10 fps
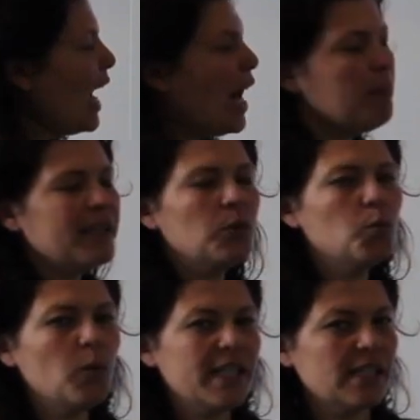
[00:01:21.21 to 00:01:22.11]
How many
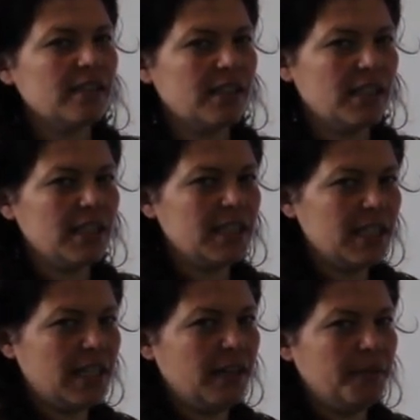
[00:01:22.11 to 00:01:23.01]
weeks in a
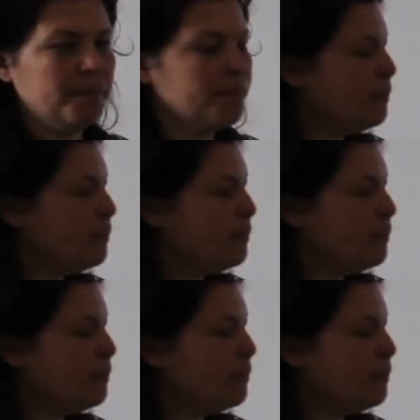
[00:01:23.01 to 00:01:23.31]
year?